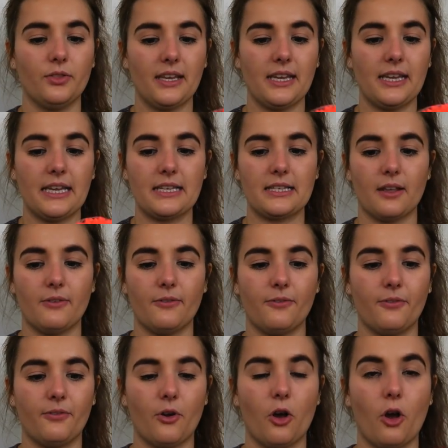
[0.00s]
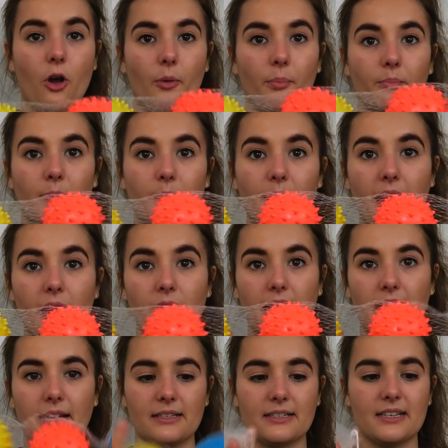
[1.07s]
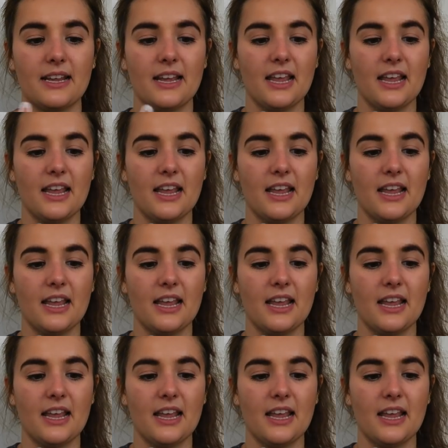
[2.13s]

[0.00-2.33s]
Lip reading: these from Poundland.